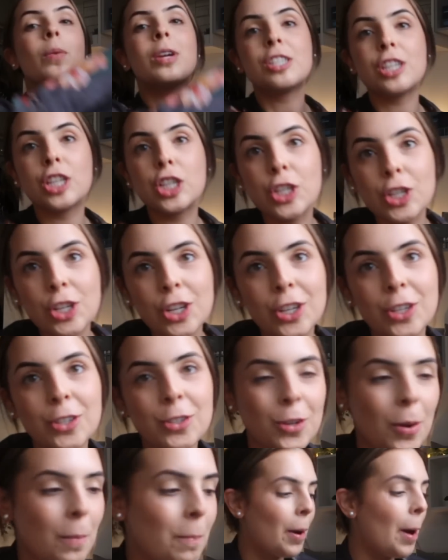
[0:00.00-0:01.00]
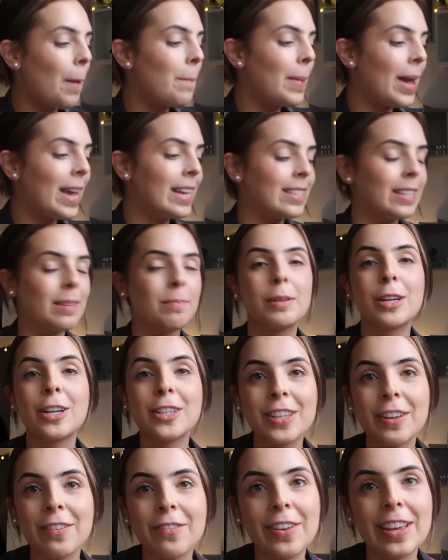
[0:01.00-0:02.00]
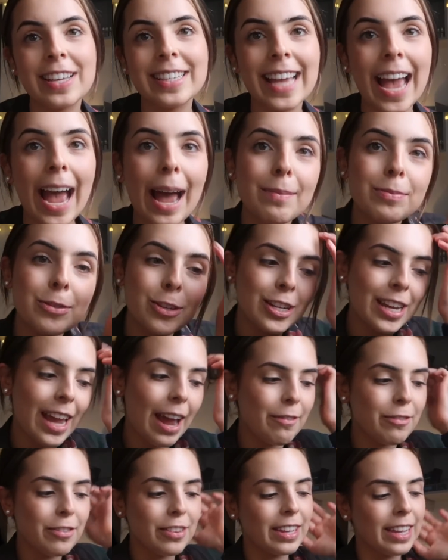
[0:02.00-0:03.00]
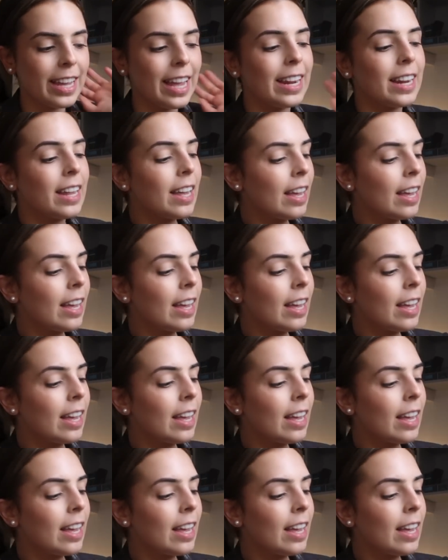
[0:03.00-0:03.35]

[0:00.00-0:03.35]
which is huge but amazing because it fits absolutely everything in.